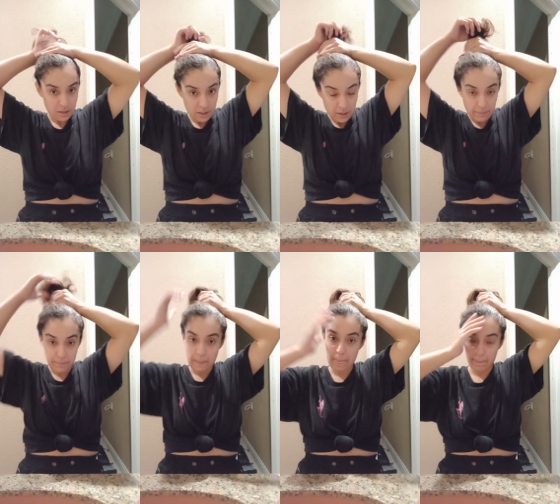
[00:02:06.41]
um,
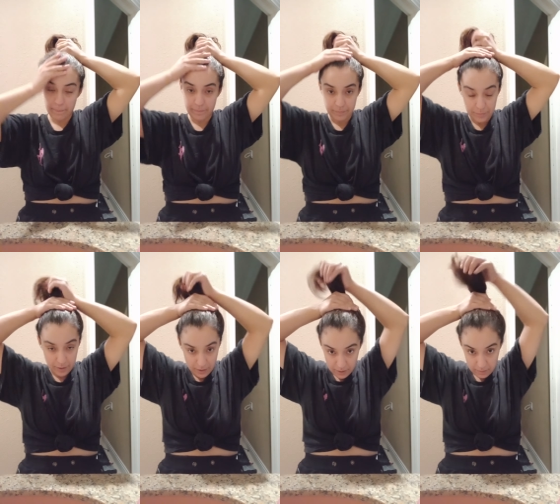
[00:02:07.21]
they're
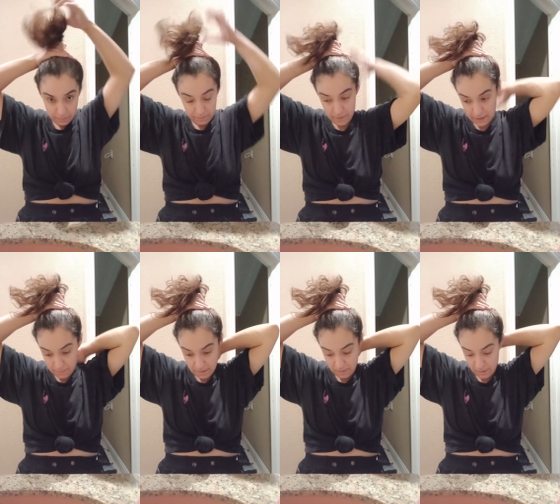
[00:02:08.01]
gonna make a
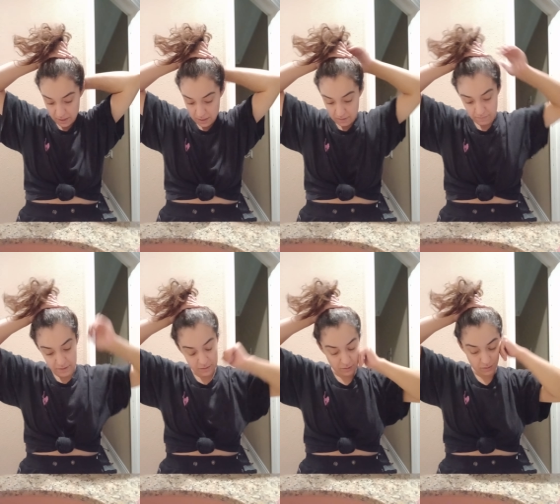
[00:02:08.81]
baby and if
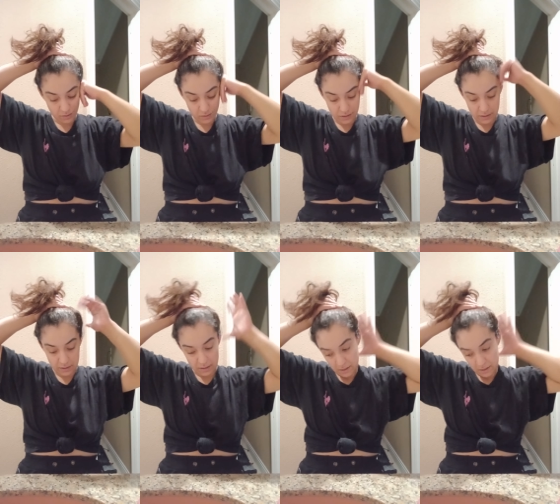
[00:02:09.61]
it's a girl then